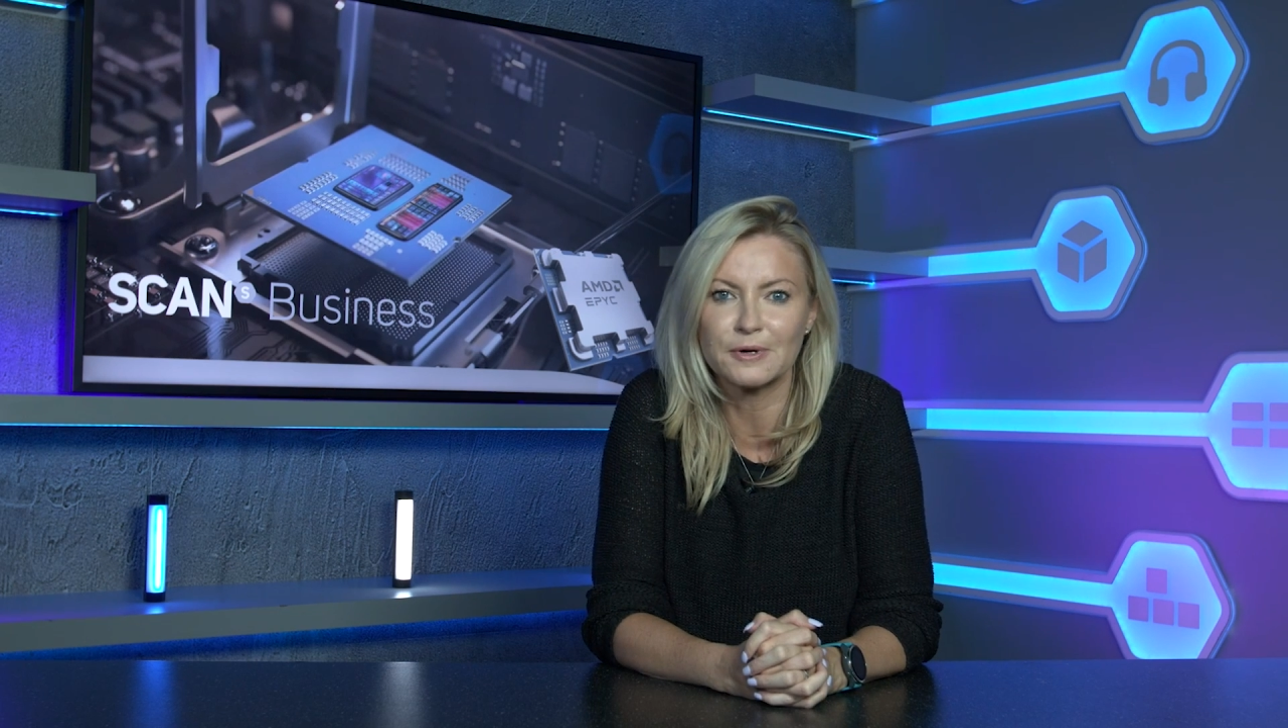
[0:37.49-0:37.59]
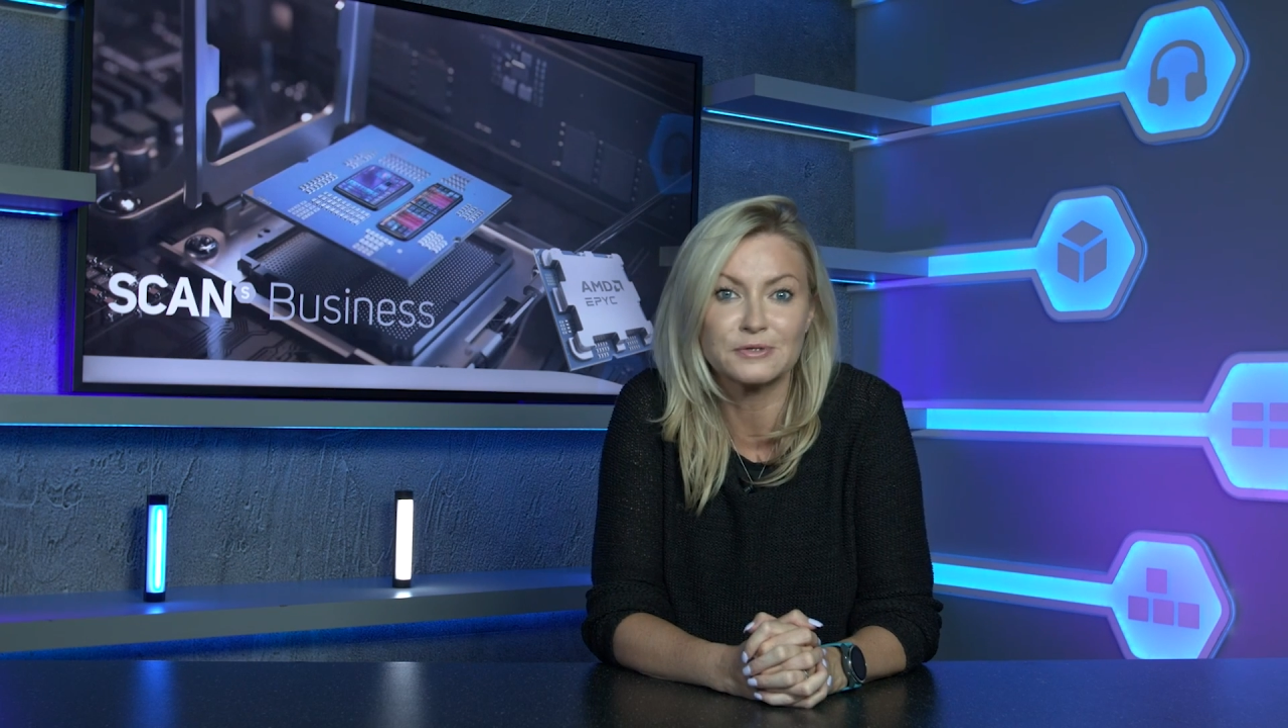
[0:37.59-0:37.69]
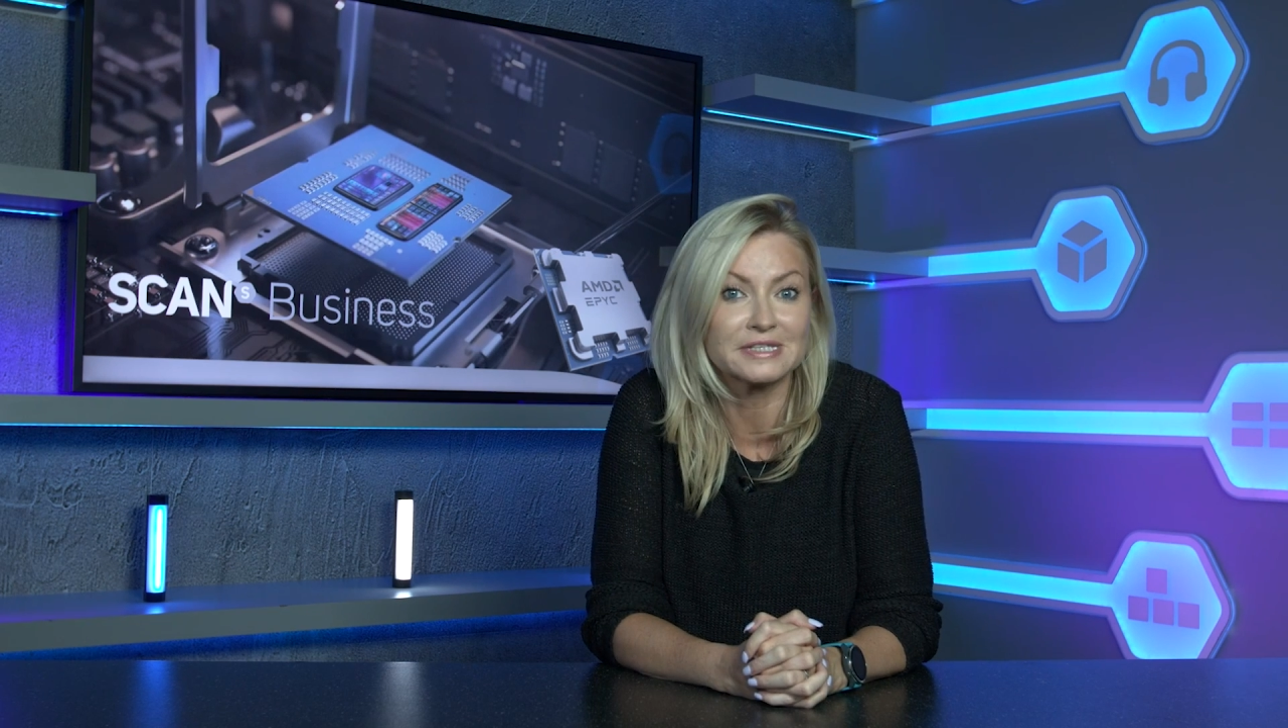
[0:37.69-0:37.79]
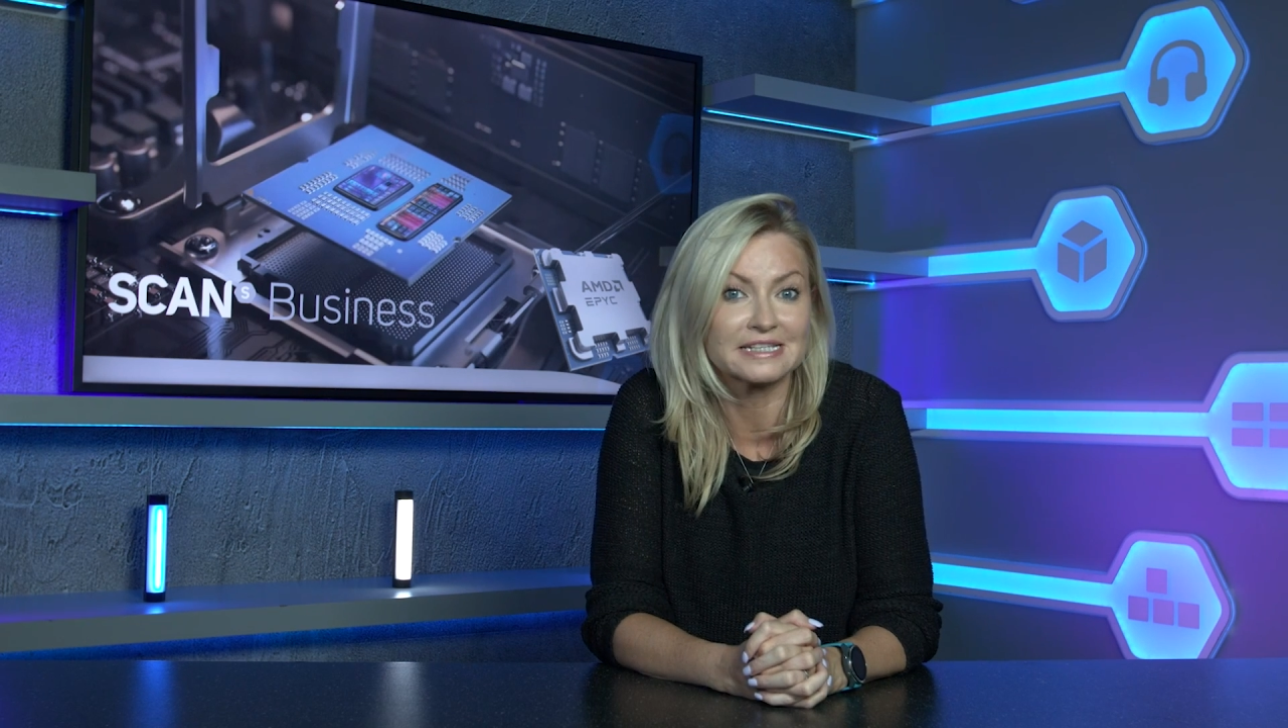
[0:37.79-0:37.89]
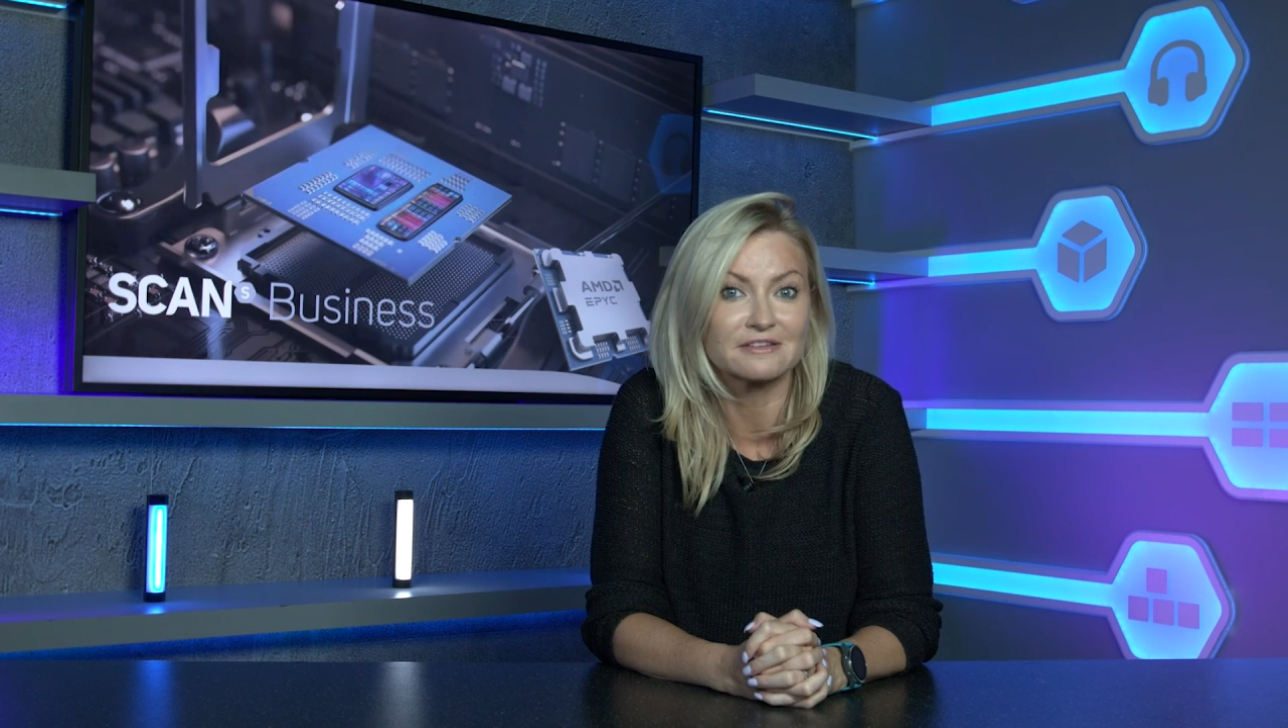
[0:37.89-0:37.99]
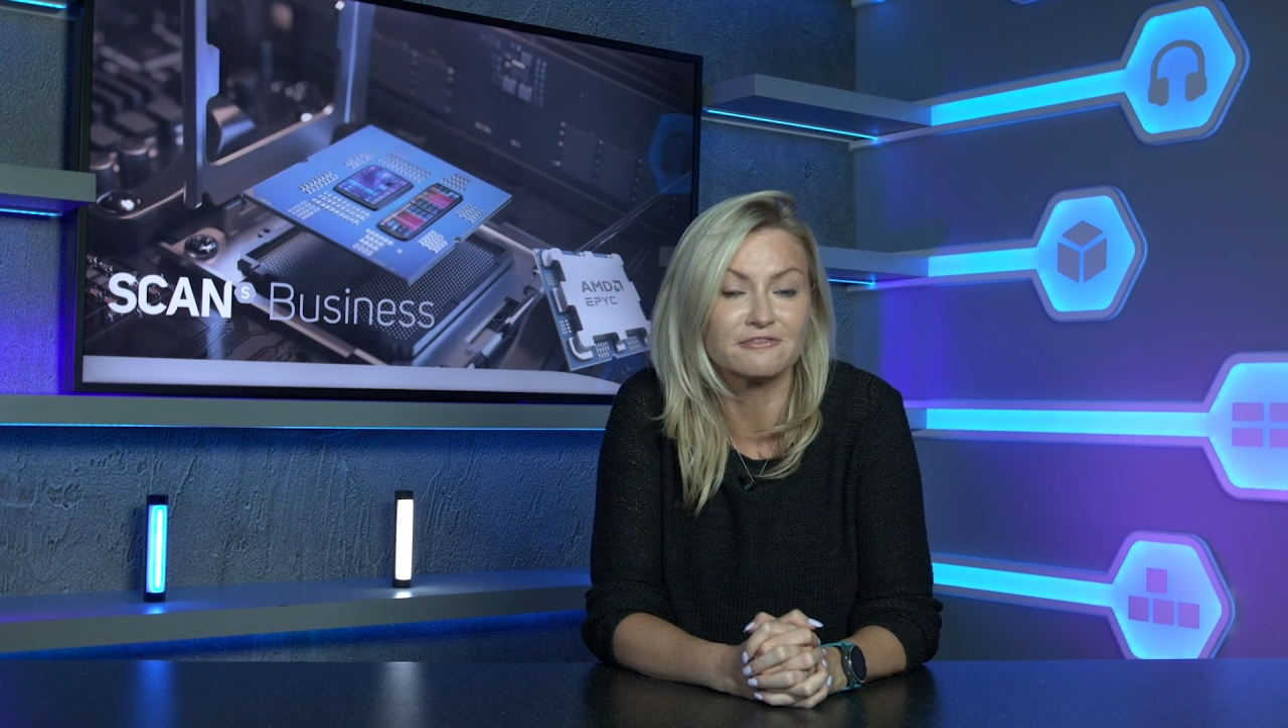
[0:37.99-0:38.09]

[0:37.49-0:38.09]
processor